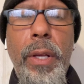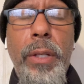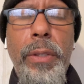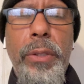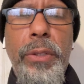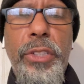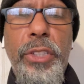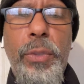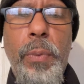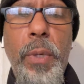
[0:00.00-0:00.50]

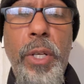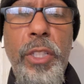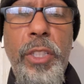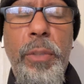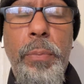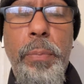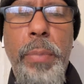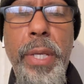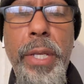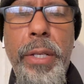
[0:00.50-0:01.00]
So just want to
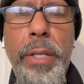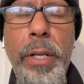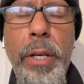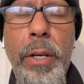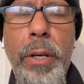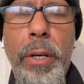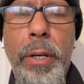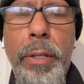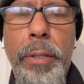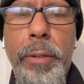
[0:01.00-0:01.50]
speak
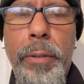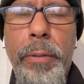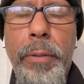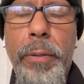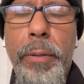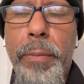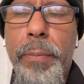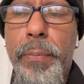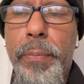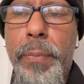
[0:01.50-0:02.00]
on
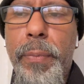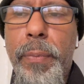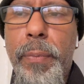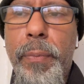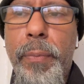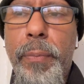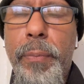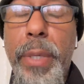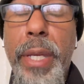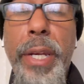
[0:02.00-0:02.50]

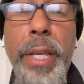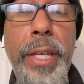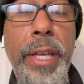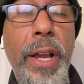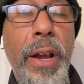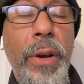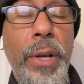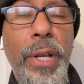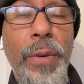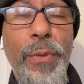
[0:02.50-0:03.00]
being a
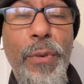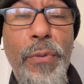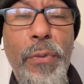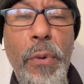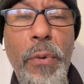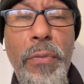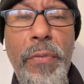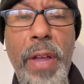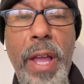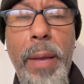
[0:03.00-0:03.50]
caregiver for
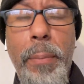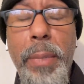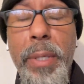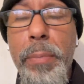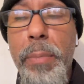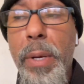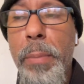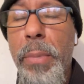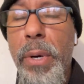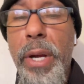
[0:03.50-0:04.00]
a family
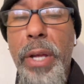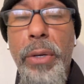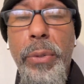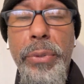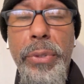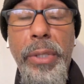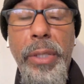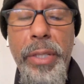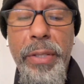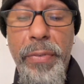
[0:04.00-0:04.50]
member,
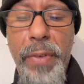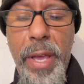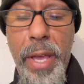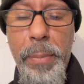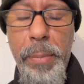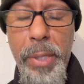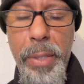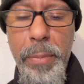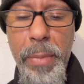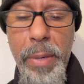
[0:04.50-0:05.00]
elderly
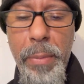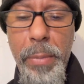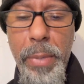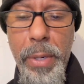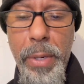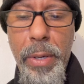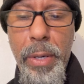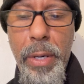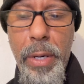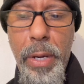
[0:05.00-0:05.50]
family
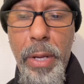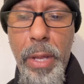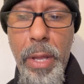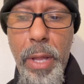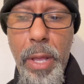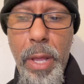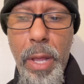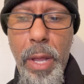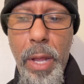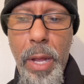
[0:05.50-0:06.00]
member.
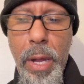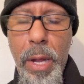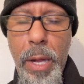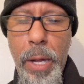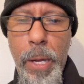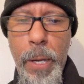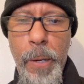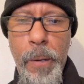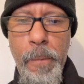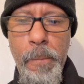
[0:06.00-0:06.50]

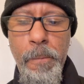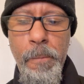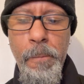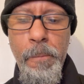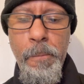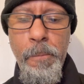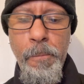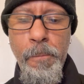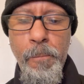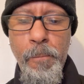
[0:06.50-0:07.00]
Um,
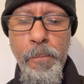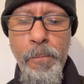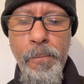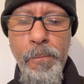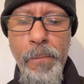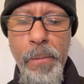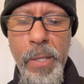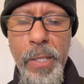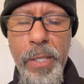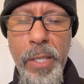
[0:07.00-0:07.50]

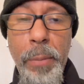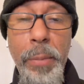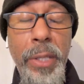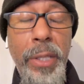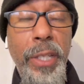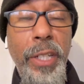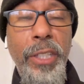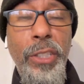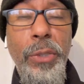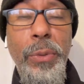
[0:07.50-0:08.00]
some of the
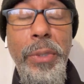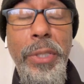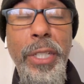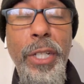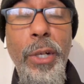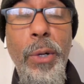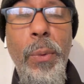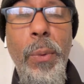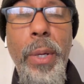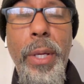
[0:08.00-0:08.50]
things you
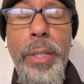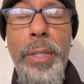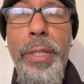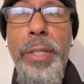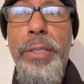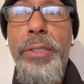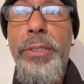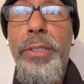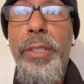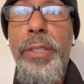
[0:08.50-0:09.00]
deal with,
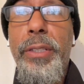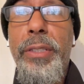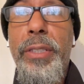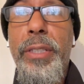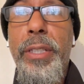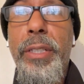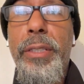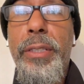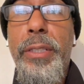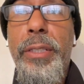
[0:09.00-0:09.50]

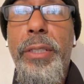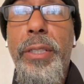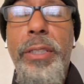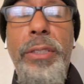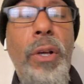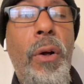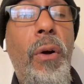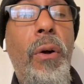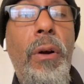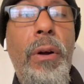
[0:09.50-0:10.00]
it's
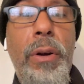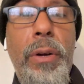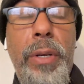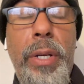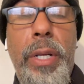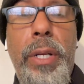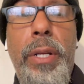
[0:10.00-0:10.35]
hard,